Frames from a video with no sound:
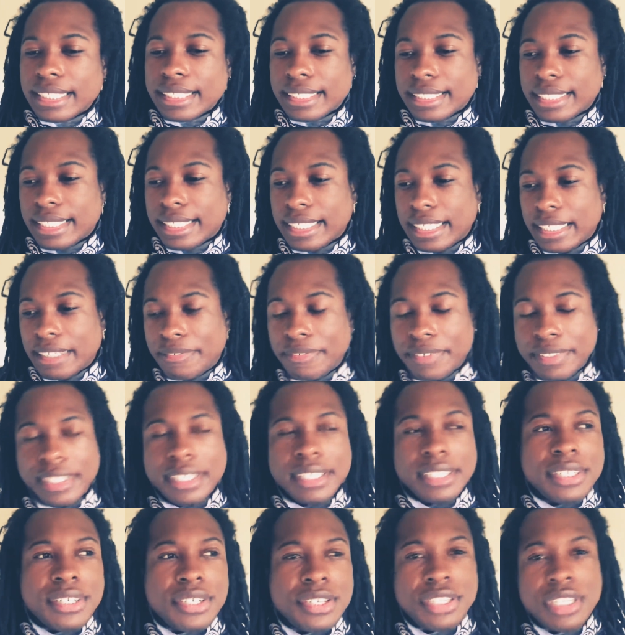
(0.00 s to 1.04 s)
like if you're not
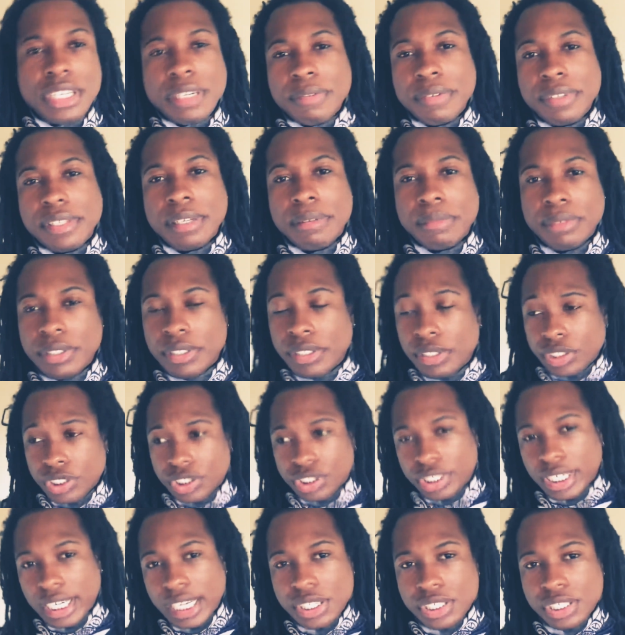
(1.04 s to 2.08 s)
gonna stick with them, lose
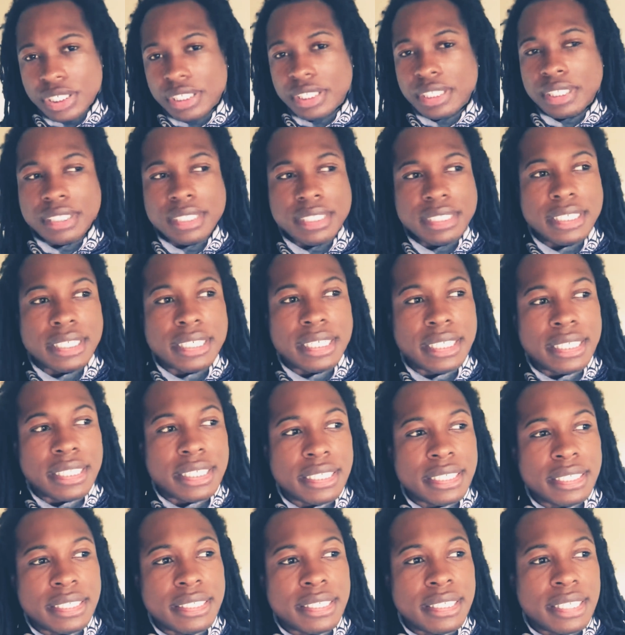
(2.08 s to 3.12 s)
attraction, and
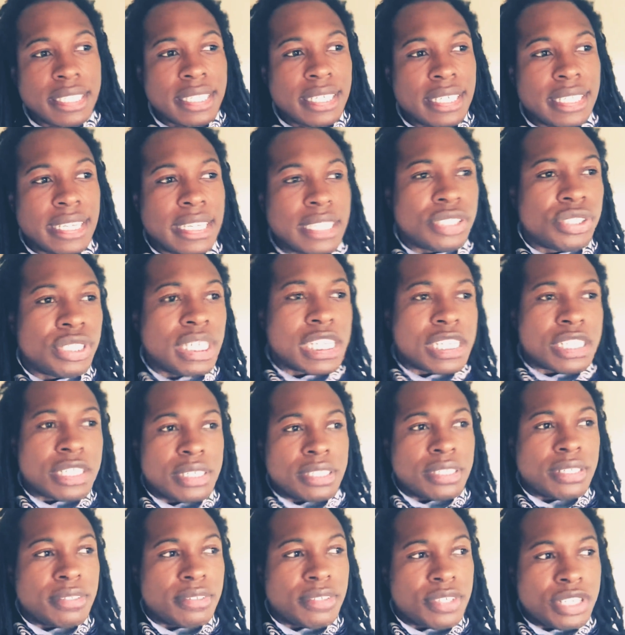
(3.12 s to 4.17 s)
then gain
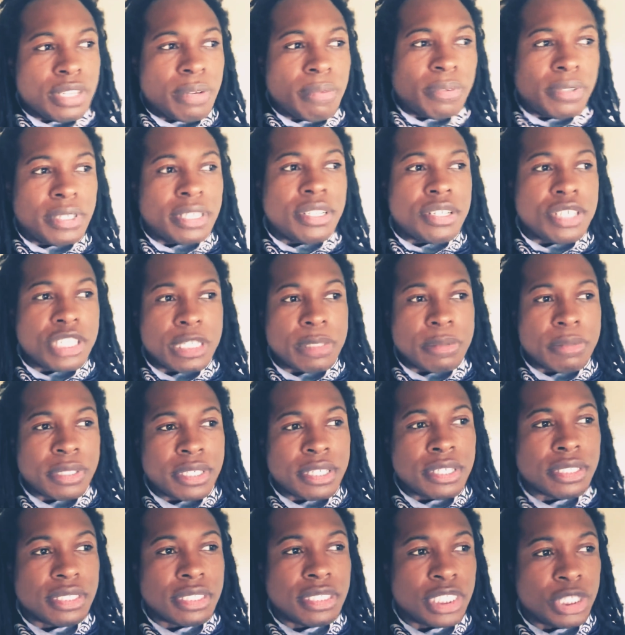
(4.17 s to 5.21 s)
traction with someone else, it's
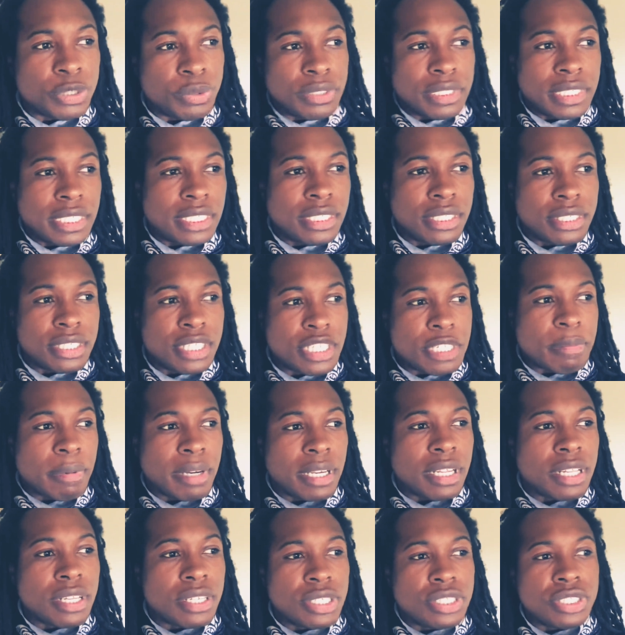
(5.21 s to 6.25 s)
because of this ridiculous
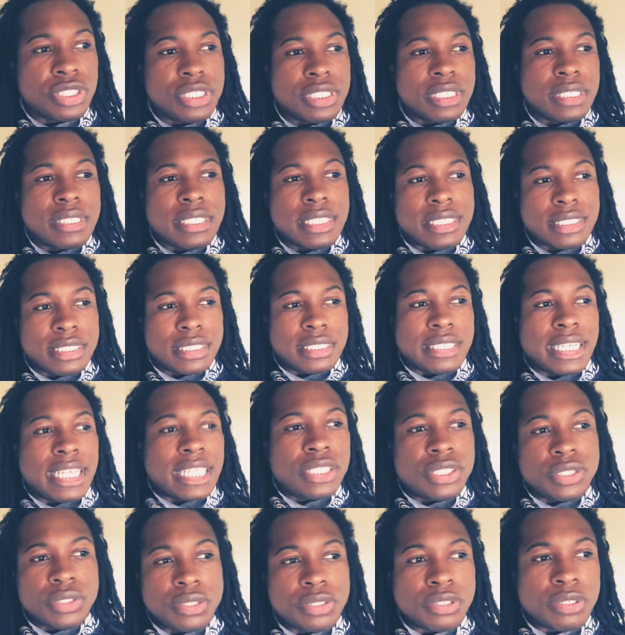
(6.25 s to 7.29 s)
biology that's just
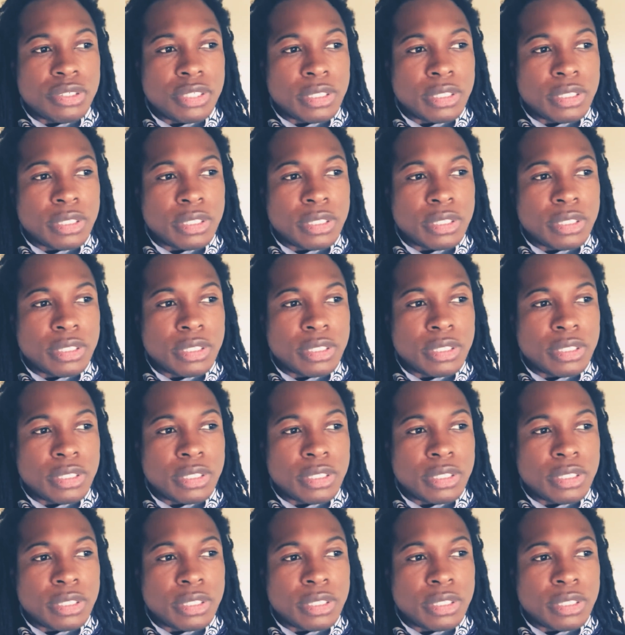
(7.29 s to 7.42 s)
natural.